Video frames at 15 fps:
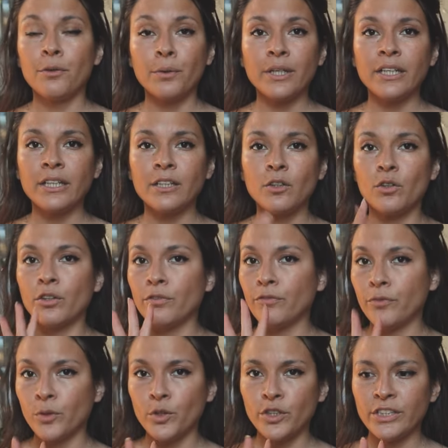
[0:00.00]
3 or
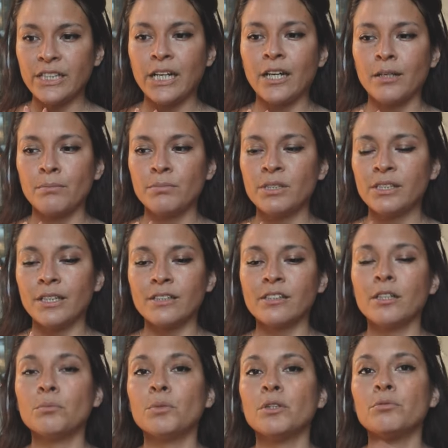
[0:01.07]
4 times that
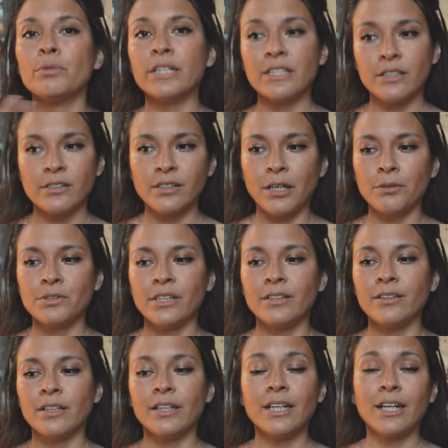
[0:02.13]
someone reaches out
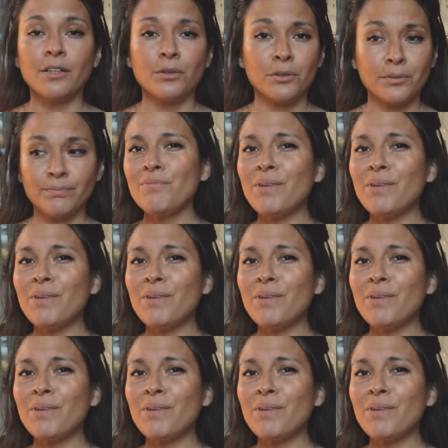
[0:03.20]
saying like, Caro,